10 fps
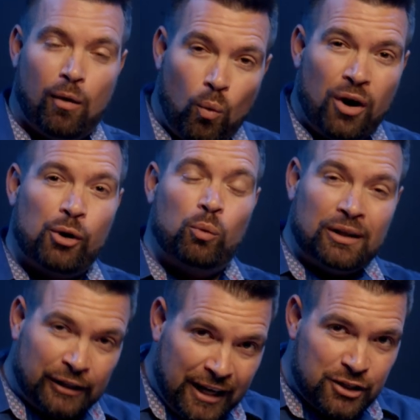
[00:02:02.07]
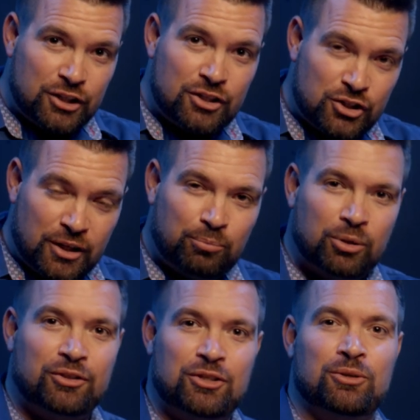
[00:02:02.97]
I want a relationship
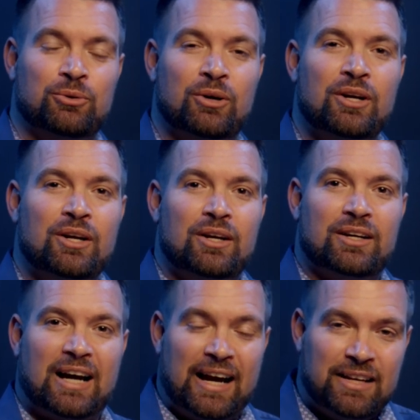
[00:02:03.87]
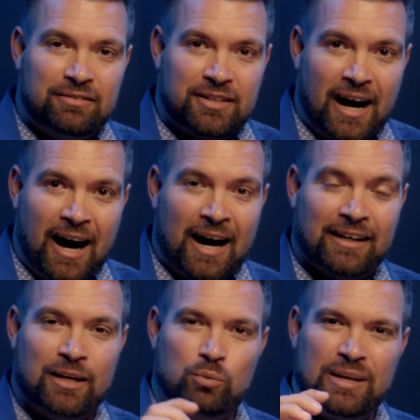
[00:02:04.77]
with you kind of
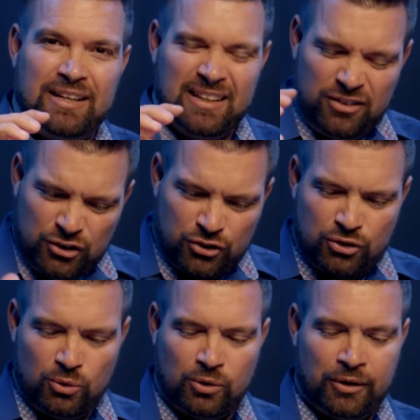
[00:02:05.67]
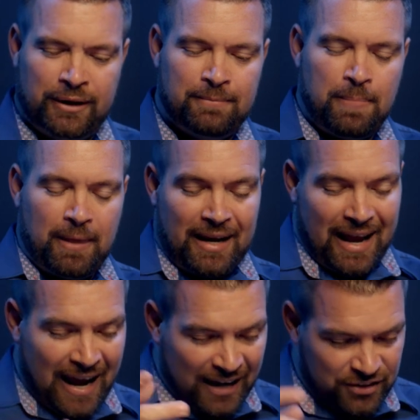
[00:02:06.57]
God. And we get the story
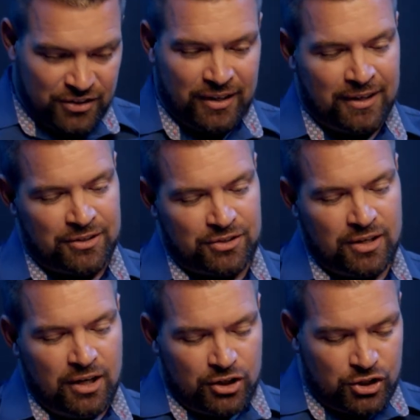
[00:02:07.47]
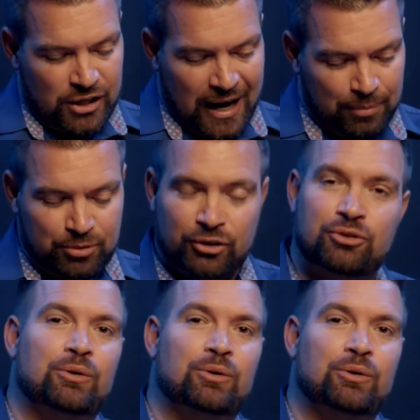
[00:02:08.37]
in Exodus chapter